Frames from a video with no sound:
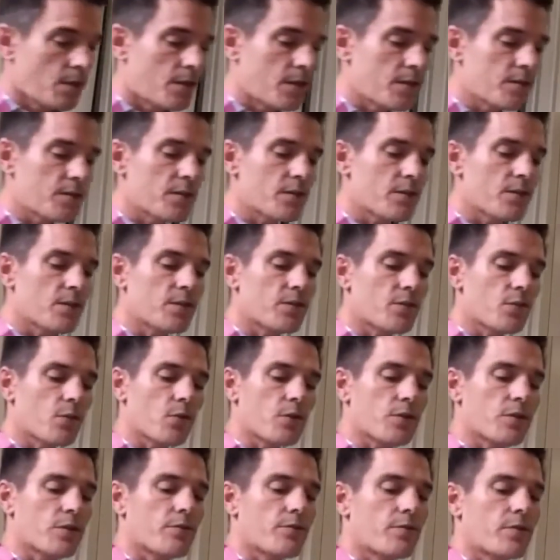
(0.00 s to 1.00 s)
This is the
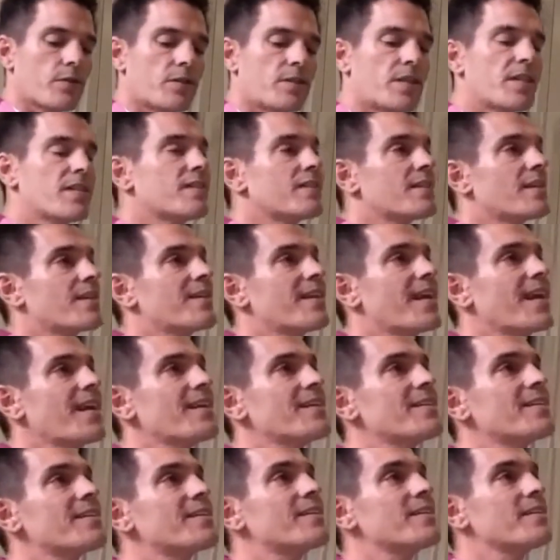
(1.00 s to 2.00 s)
source of the
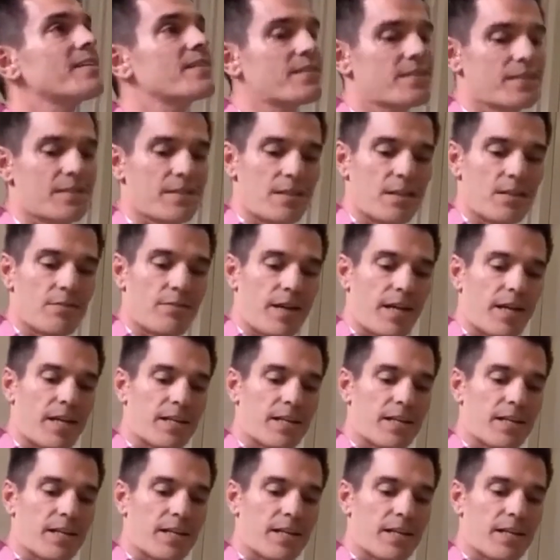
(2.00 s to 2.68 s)
disconnectedness of